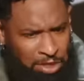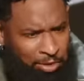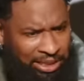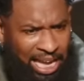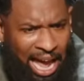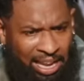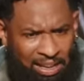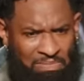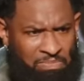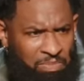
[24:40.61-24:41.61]
to his daddy
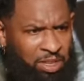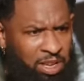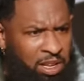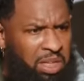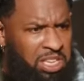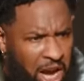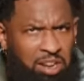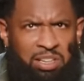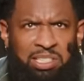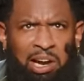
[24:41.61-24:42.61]
the
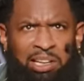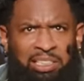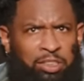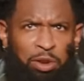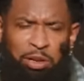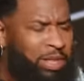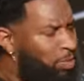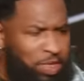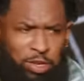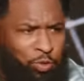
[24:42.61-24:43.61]
younger son. This is critical.
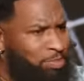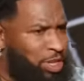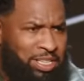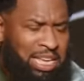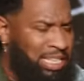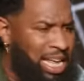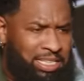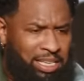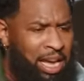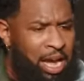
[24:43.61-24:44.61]
That's what the scripture says,
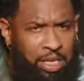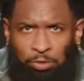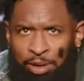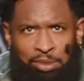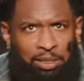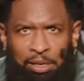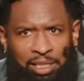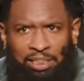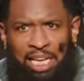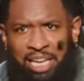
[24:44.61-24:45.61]
Leslie. The scripture
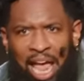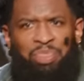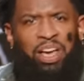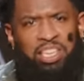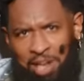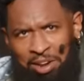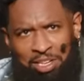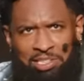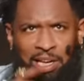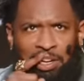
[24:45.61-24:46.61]
literally says, and the younger
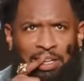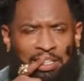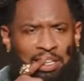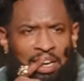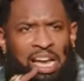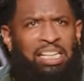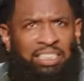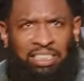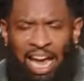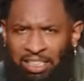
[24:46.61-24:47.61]
son
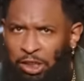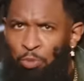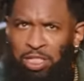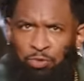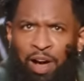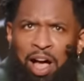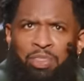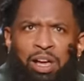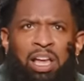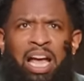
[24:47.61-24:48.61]
said to its
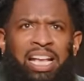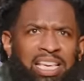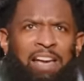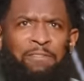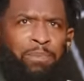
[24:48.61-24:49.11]
father, Give